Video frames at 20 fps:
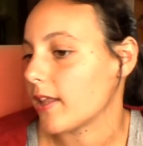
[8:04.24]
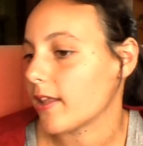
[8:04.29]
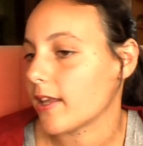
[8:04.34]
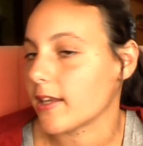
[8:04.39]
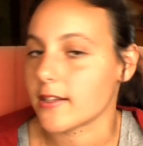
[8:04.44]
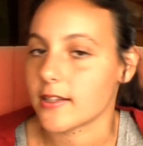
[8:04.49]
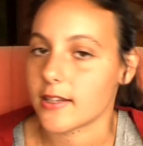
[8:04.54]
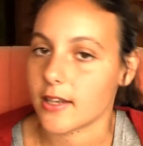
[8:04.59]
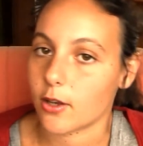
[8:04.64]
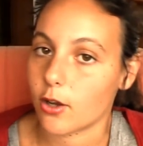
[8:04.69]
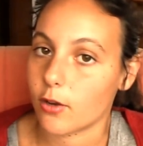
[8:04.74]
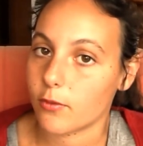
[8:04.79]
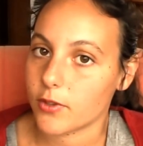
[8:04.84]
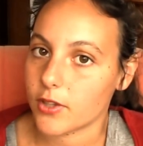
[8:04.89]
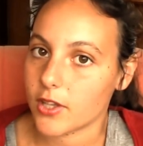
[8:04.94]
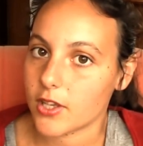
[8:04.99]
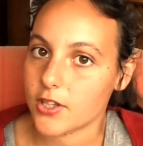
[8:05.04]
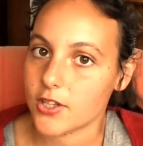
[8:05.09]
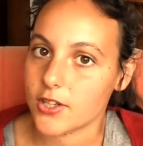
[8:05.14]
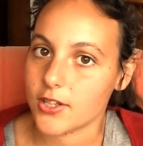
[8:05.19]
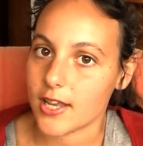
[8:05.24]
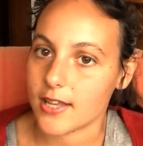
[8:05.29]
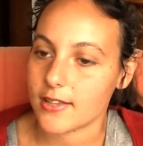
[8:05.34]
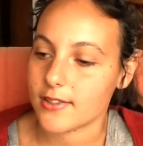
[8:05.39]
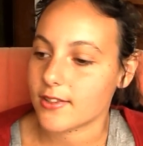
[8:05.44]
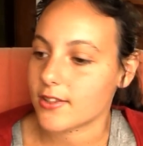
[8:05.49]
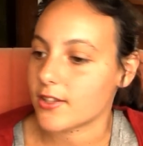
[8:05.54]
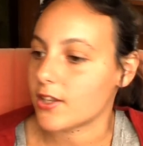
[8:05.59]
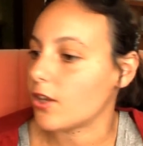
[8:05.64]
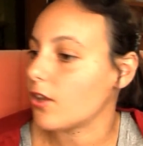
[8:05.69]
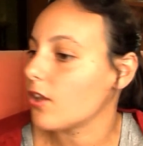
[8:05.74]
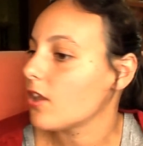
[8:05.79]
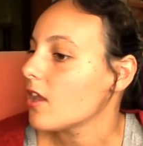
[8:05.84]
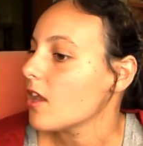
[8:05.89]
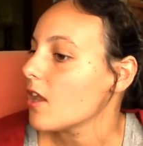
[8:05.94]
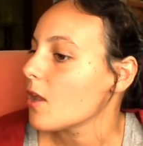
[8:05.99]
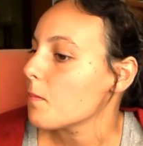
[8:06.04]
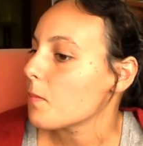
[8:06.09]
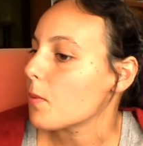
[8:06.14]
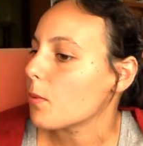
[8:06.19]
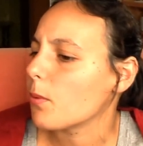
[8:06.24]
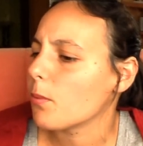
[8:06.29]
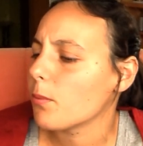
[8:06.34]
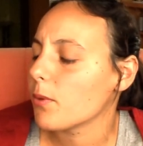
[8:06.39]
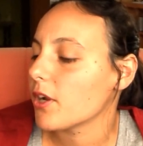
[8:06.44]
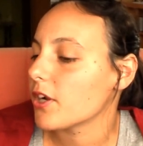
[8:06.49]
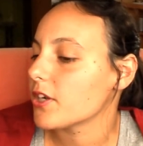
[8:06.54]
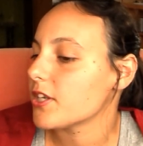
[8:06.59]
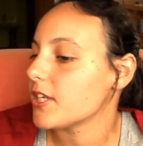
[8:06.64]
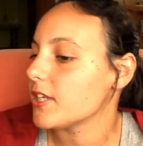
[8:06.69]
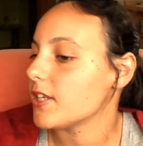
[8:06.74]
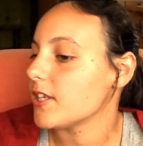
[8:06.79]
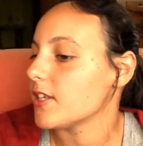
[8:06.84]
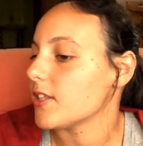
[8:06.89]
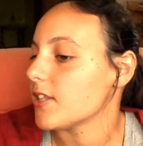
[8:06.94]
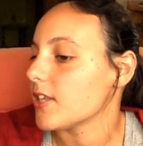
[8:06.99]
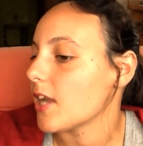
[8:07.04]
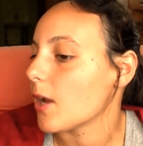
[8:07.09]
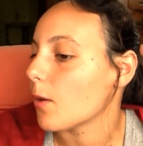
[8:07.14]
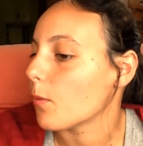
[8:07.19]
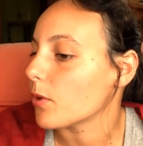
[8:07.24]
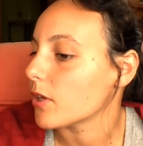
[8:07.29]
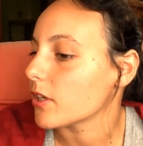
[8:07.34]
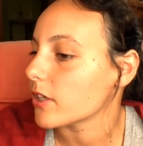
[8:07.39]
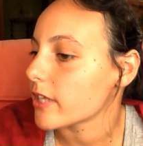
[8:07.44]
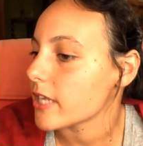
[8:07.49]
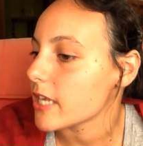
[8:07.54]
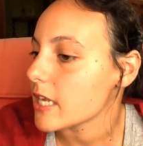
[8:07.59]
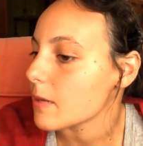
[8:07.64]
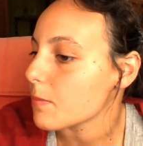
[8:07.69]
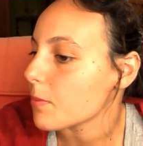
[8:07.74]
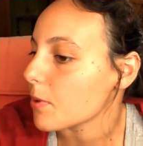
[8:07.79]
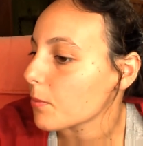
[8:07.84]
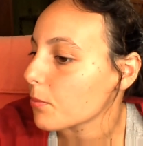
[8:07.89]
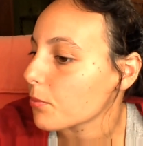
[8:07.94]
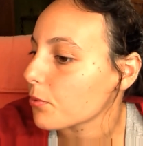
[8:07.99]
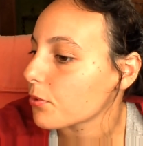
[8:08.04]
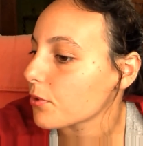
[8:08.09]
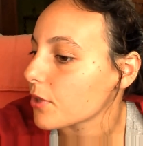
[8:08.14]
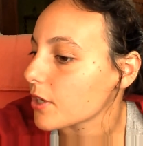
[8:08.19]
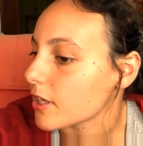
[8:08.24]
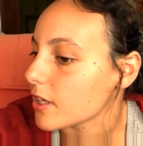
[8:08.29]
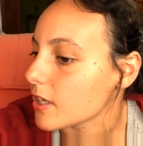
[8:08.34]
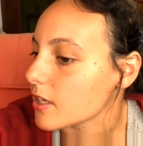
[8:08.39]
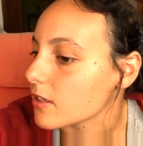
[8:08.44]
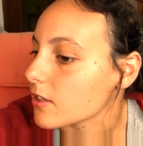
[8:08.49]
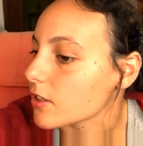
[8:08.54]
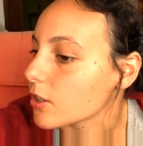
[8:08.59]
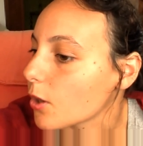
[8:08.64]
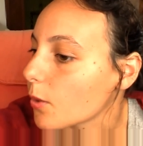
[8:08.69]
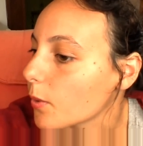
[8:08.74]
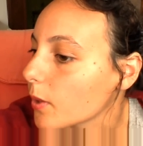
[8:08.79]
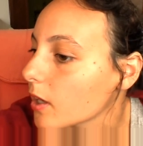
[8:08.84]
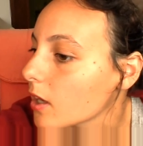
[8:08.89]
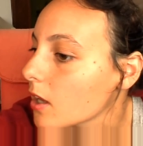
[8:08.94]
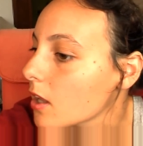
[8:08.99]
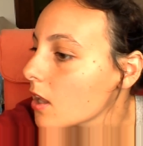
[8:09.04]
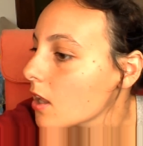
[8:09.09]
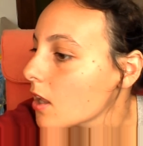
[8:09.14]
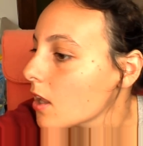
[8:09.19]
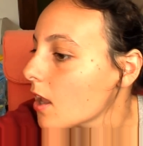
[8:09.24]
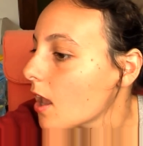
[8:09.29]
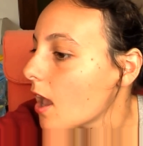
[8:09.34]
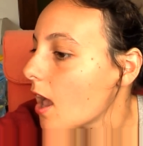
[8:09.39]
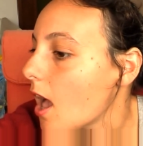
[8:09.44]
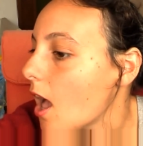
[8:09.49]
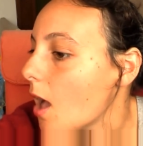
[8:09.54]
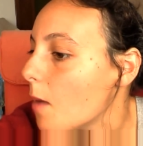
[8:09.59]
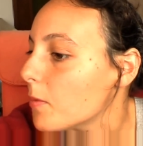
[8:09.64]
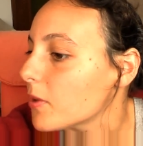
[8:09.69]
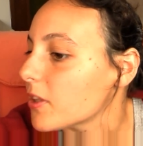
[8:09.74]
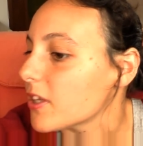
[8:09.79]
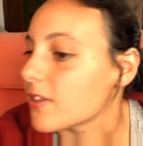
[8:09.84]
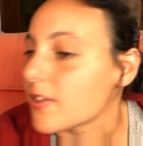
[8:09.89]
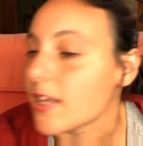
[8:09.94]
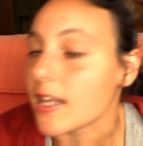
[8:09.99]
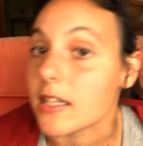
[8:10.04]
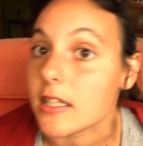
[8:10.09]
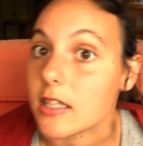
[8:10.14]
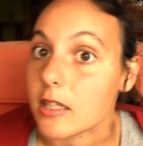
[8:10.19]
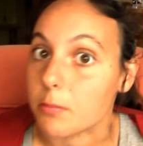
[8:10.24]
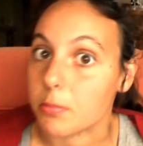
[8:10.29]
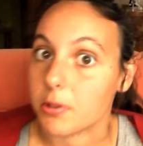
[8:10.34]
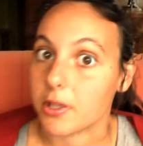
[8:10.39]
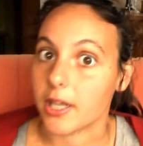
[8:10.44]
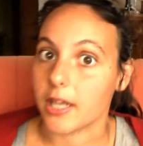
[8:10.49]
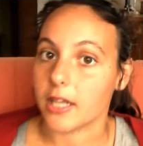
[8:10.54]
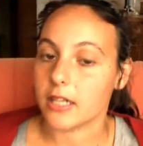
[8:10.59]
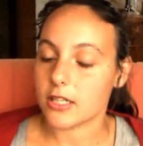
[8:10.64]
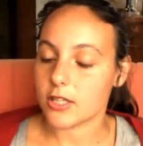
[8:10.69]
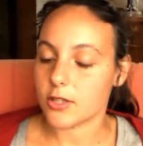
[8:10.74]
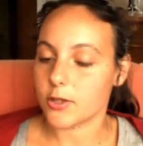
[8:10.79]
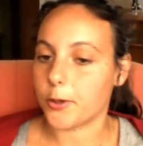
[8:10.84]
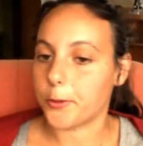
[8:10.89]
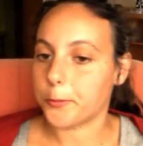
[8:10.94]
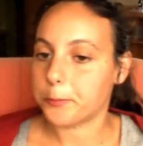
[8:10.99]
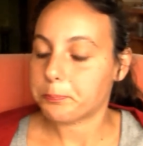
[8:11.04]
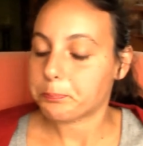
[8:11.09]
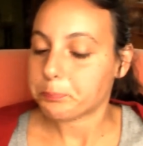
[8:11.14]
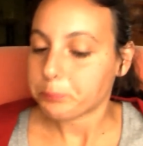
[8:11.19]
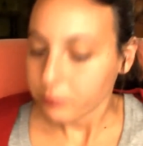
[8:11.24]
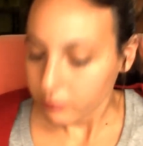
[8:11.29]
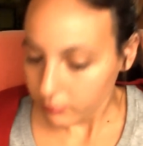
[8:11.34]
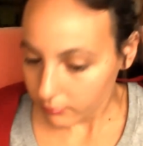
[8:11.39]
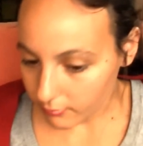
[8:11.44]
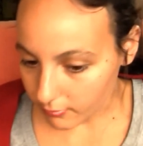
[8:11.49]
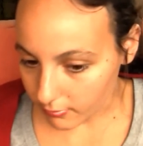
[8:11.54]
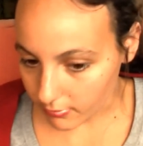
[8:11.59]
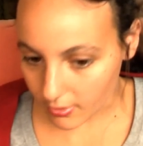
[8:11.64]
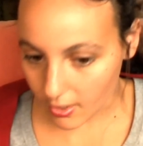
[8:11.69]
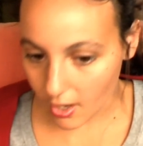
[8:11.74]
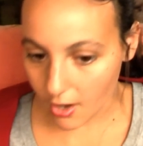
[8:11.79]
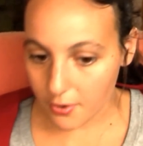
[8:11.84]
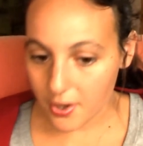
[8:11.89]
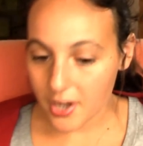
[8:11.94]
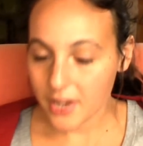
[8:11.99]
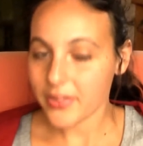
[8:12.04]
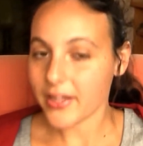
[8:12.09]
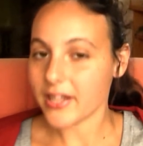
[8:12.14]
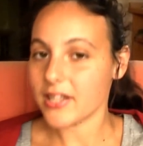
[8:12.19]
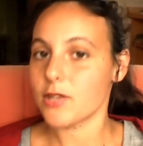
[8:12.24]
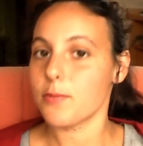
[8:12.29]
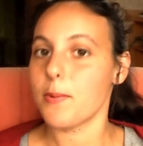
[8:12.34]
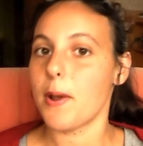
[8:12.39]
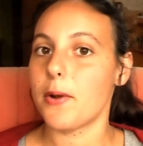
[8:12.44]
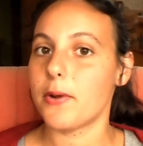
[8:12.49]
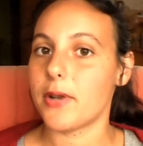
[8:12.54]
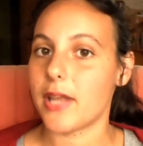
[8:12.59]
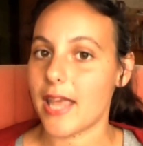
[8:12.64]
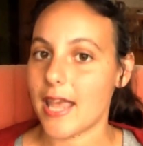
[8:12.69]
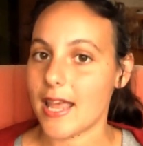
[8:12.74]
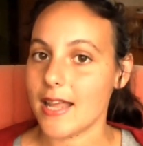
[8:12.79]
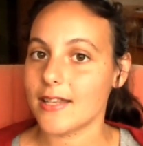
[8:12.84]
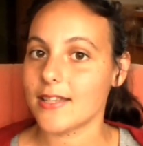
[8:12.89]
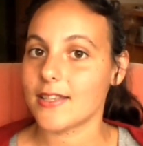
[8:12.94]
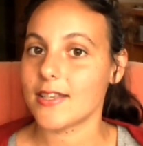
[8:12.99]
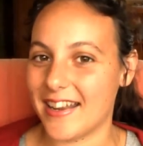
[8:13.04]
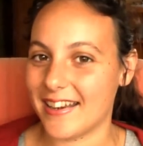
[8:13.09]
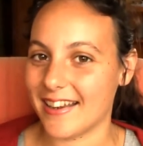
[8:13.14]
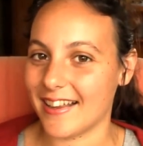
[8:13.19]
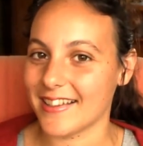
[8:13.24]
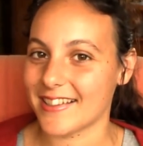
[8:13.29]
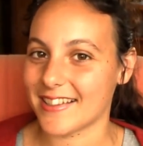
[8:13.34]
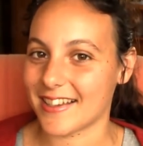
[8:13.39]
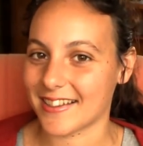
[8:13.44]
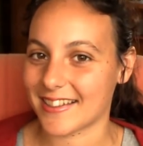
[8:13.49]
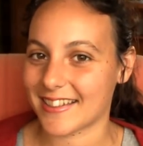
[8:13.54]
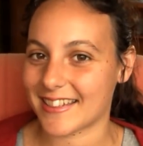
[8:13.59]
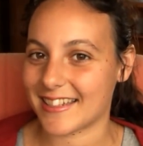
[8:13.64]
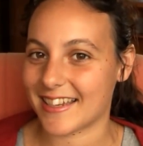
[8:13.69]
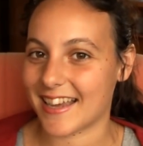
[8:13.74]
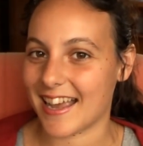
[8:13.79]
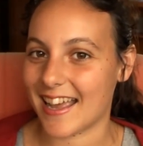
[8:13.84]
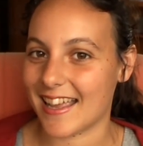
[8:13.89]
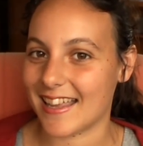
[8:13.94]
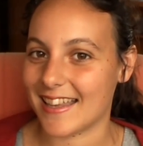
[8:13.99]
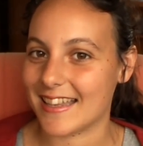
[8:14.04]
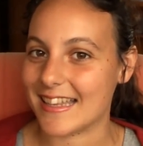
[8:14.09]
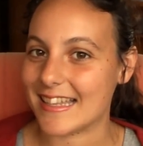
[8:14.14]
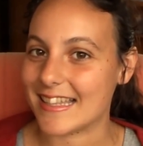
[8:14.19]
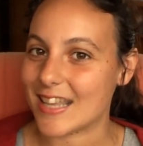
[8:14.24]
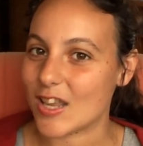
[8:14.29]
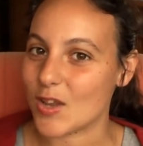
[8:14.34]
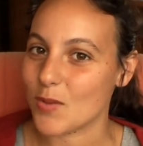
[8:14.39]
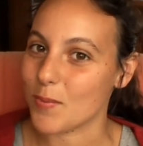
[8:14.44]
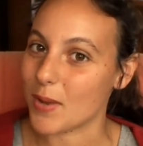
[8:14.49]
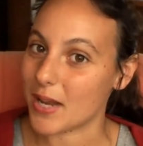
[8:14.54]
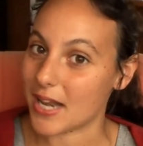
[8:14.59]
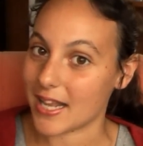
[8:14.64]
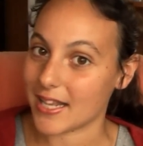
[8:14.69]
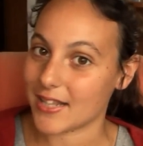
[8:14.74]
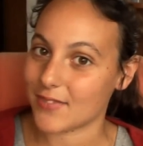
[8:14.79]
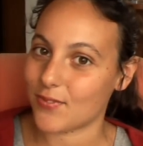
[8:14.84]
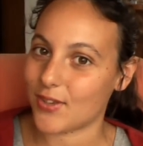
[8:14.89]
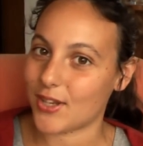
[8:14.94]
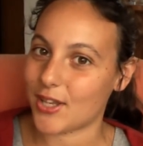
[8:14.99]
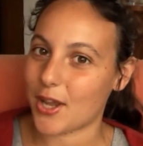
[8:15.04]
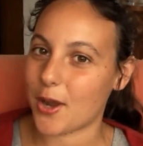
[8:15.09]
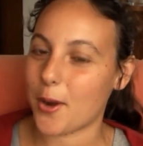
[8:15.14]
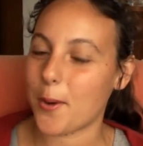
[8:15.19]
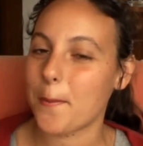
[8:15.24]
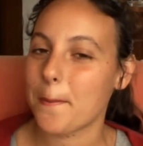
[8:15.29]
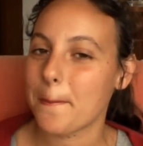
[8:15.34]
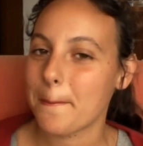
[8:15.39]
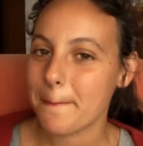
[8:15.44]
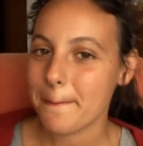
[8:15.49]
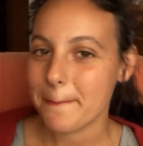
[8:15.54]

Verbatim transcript: I like to take ovulation tests still. But when we are TTC, I wanted to keep it pretty easy going. Um, um, at least that's the plan. So, all right, that's about it. And I'll talk to you guys in my next video.